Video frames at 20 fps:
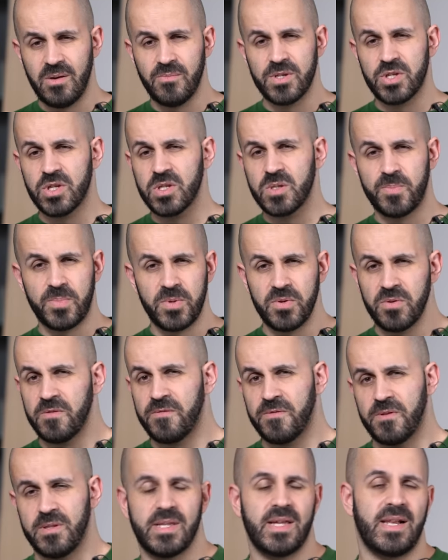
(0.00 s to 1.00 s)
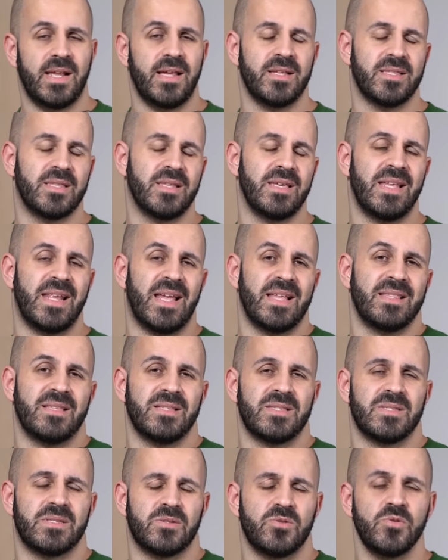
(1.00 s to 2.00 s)
it was just beautiful. then it had, it had
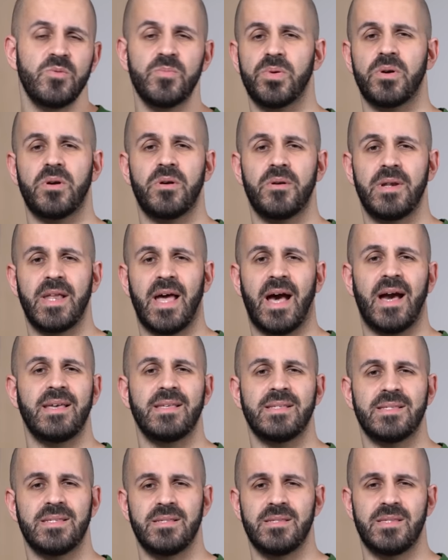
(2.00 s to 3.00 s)
this super nice